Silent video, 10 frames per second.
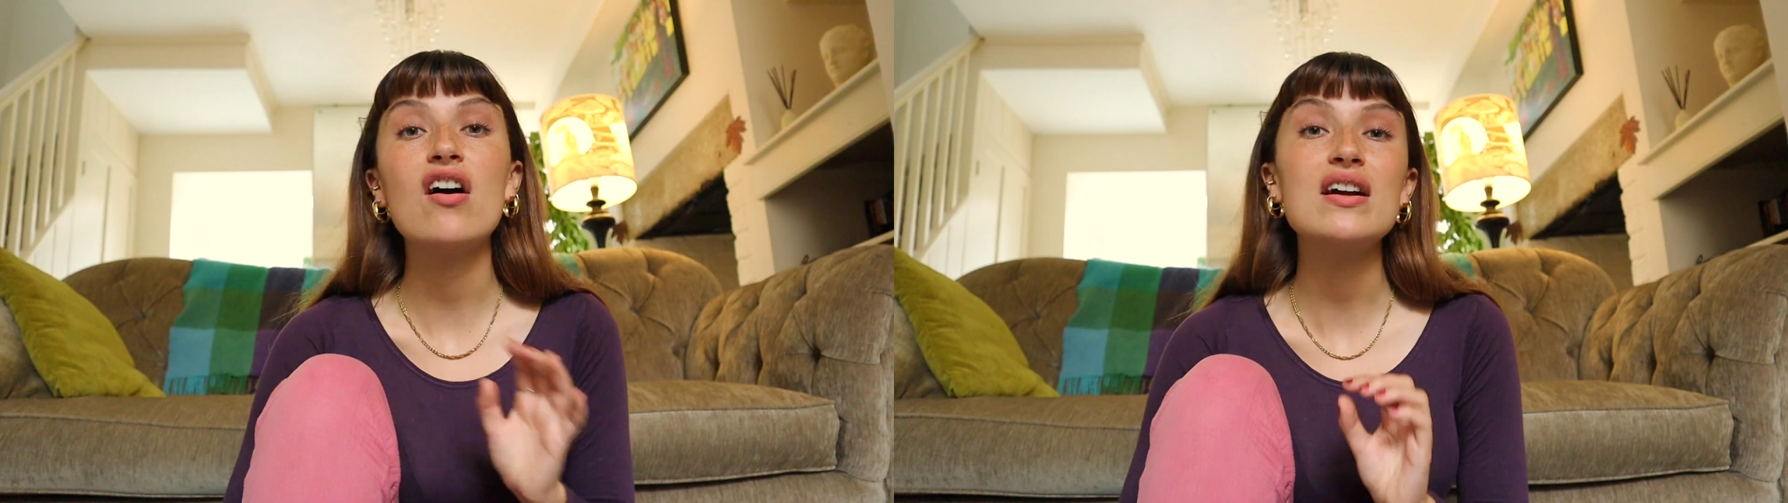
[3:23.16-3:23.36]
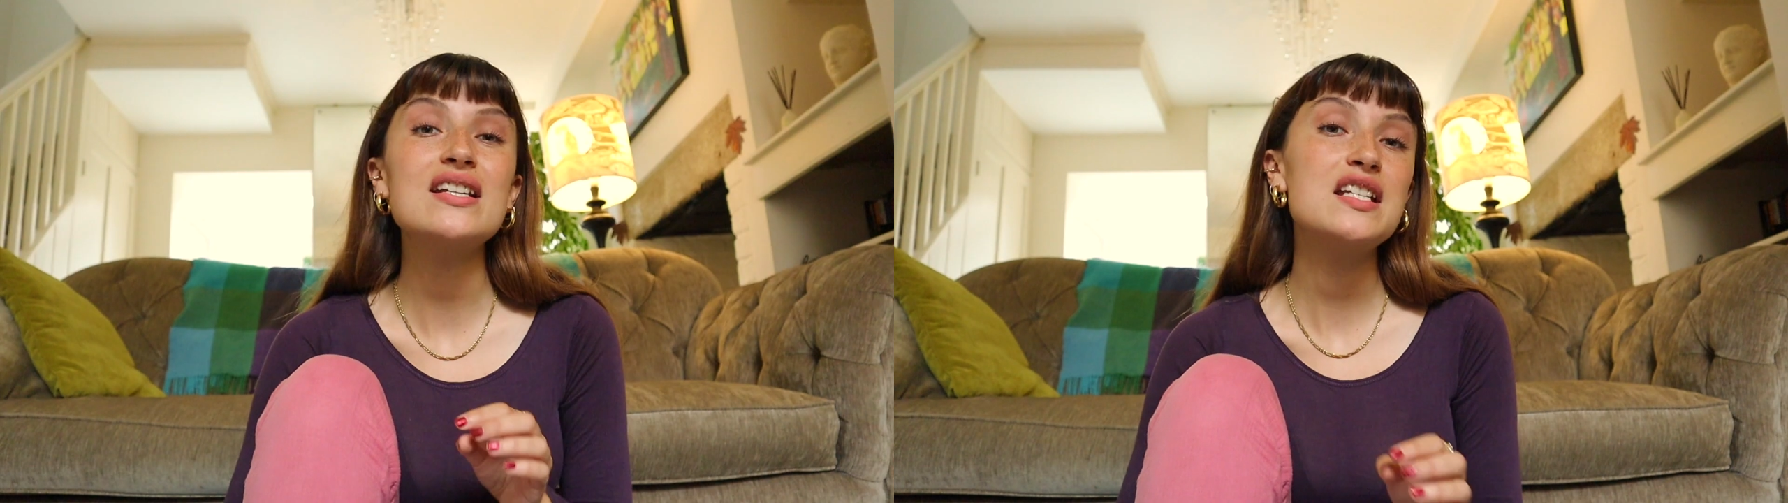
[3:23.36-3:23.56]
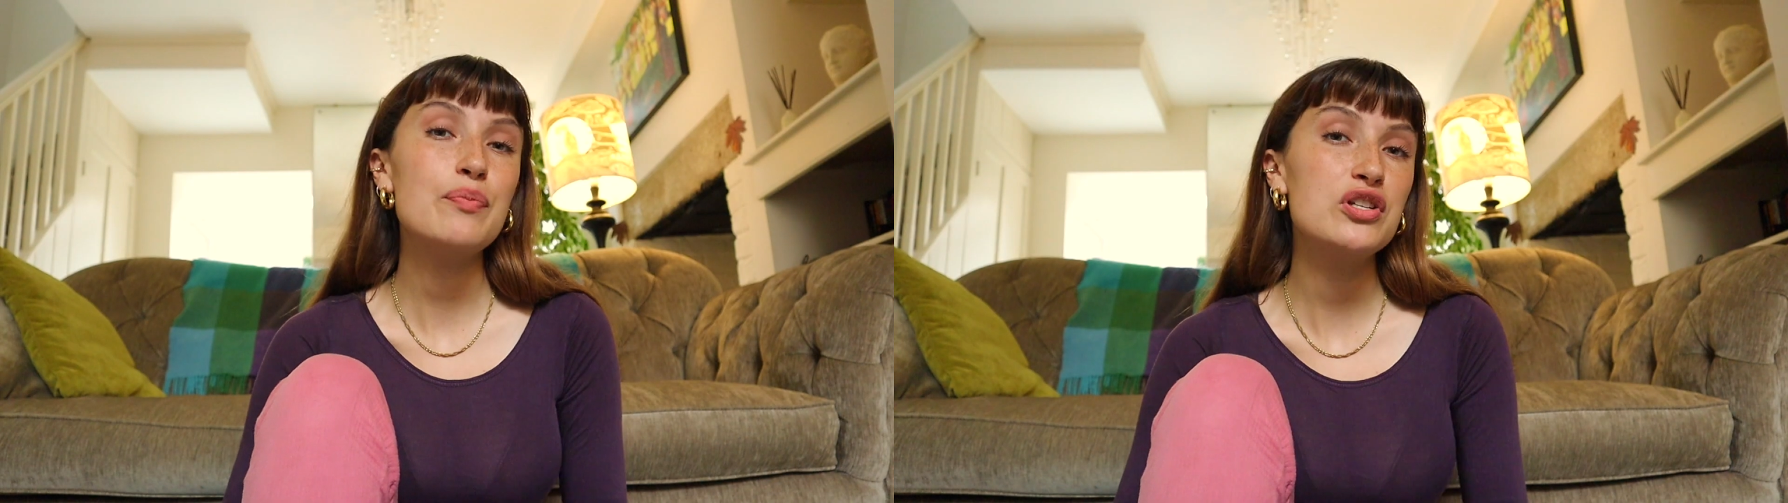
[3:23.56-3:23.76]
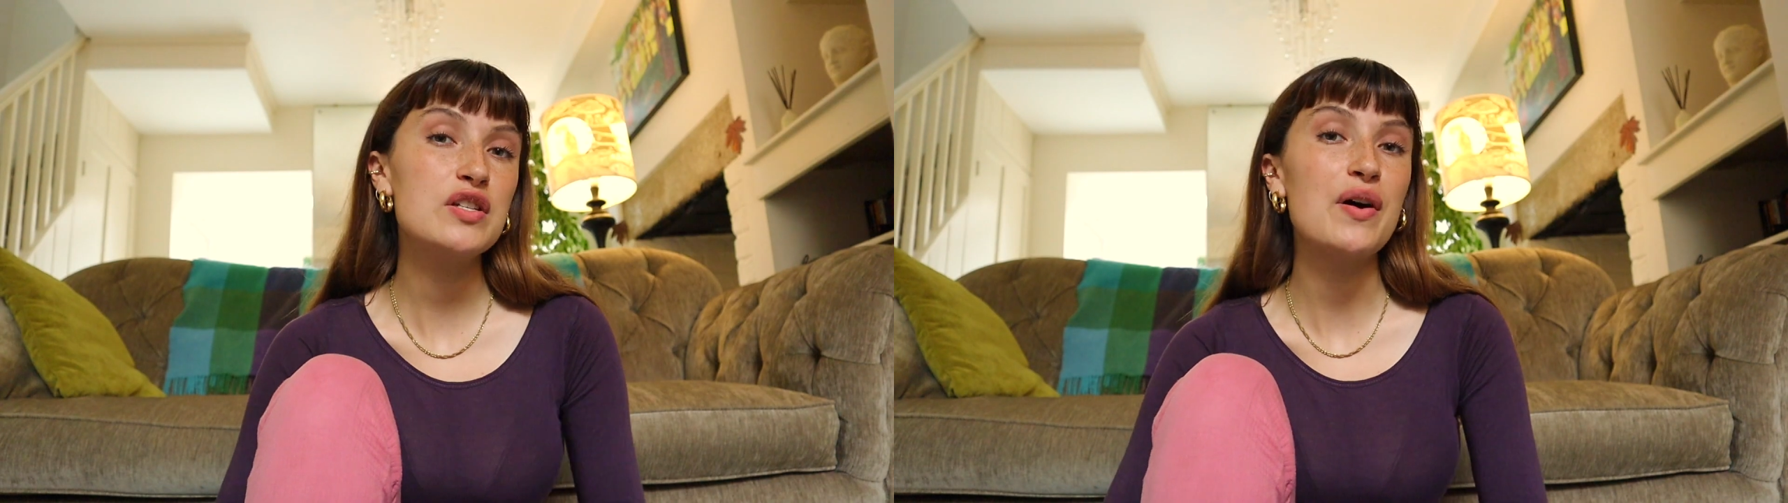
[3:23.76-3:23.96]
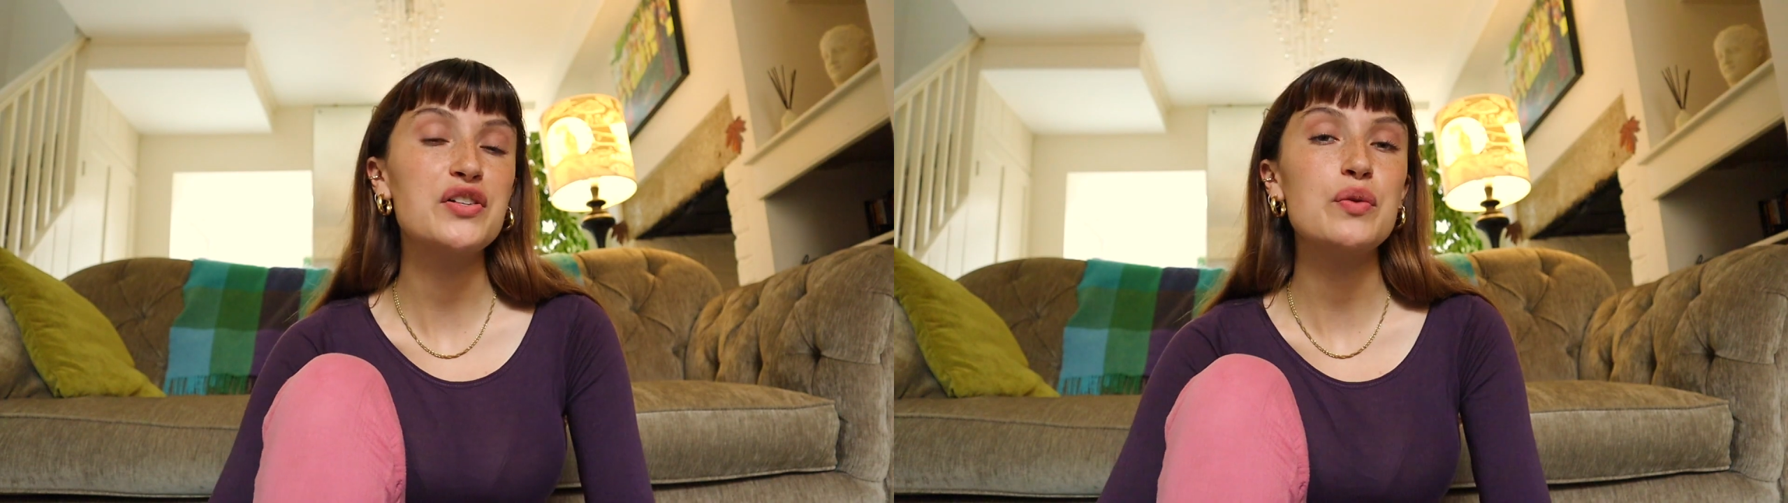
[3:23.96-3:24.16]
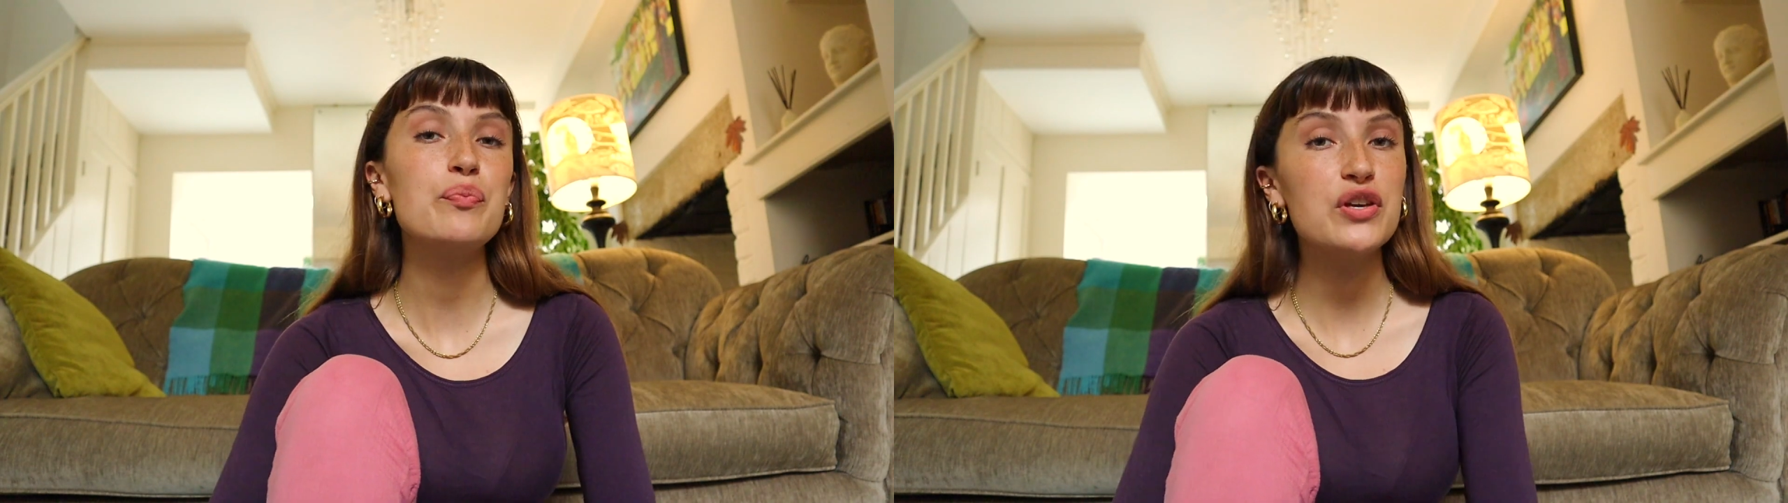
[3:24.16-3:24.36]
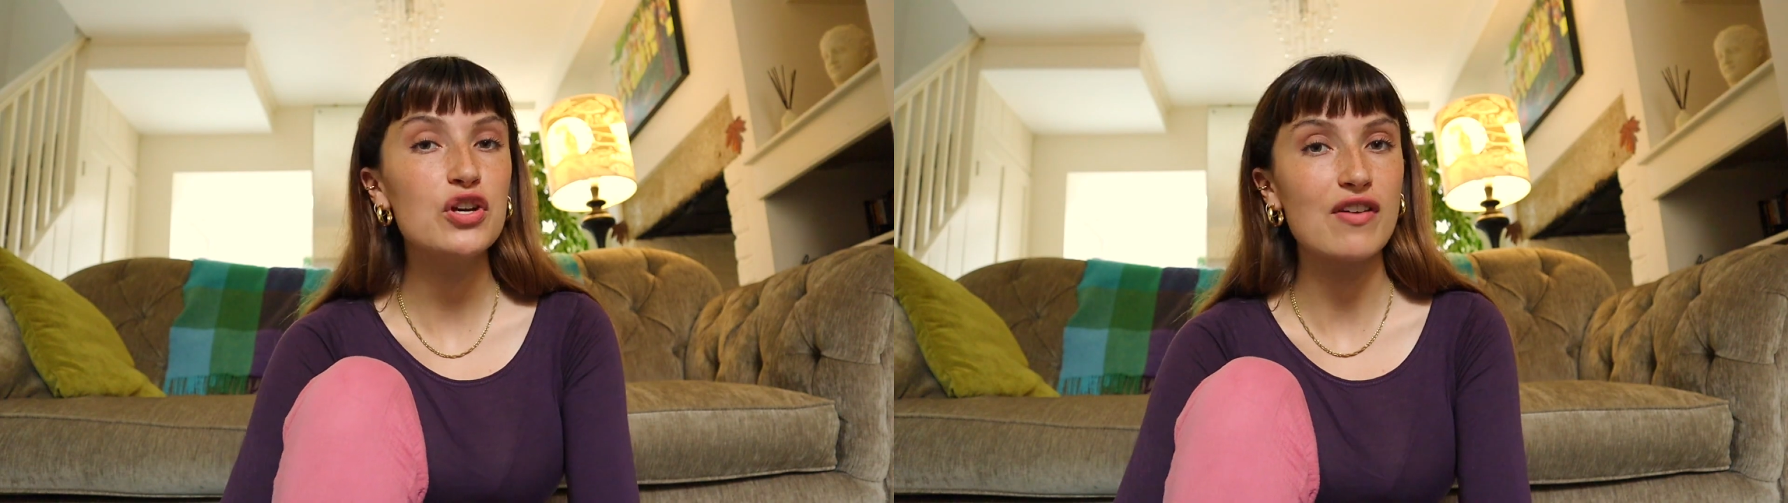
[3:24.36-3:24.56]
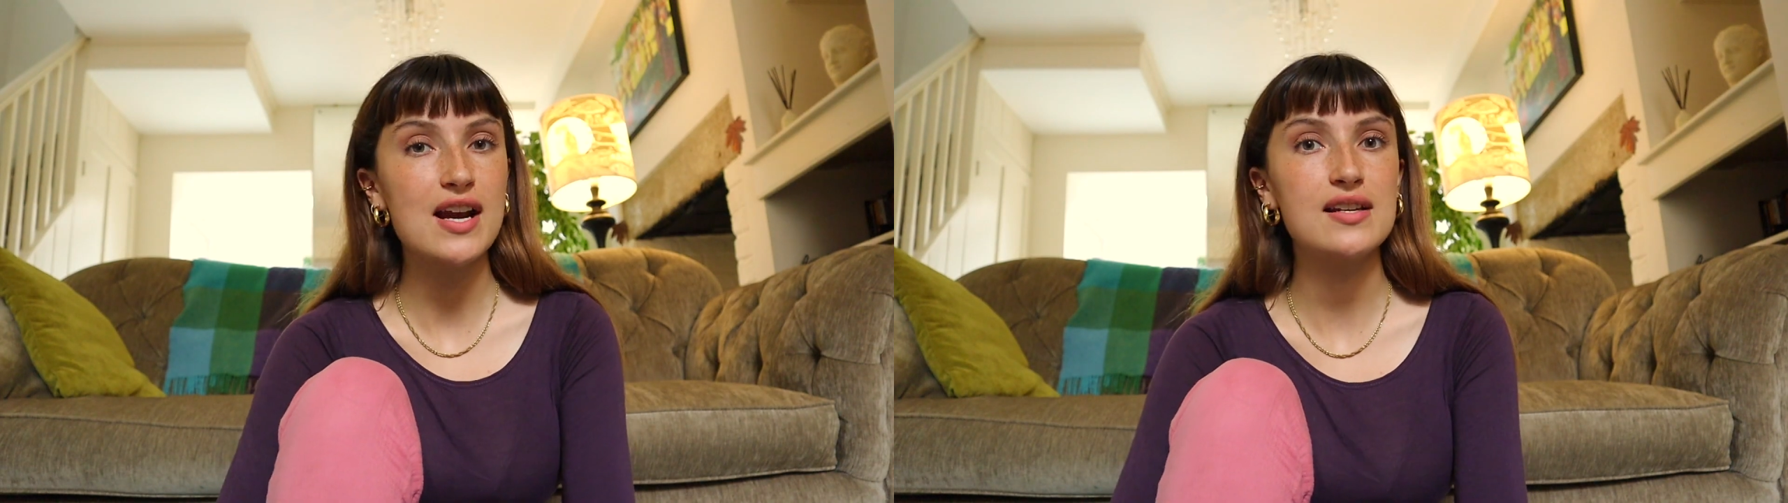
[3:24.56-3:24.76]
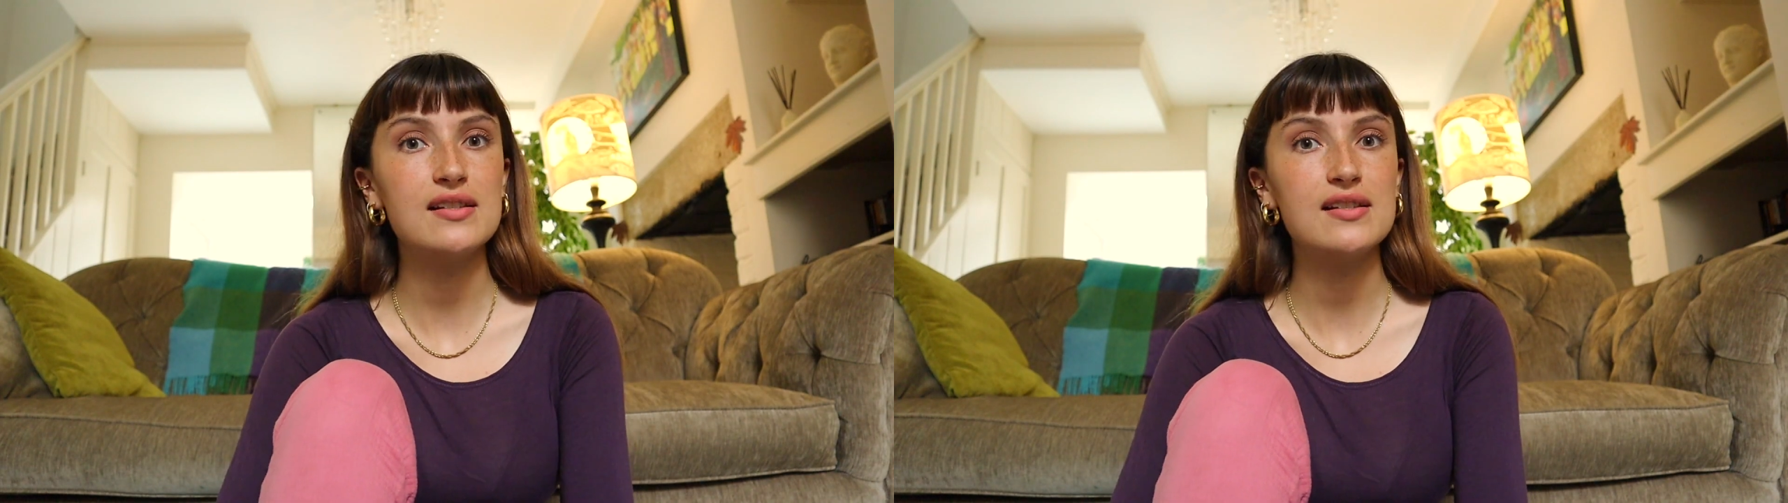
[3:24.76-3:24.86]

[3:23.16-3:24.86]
I tend to put tomato puree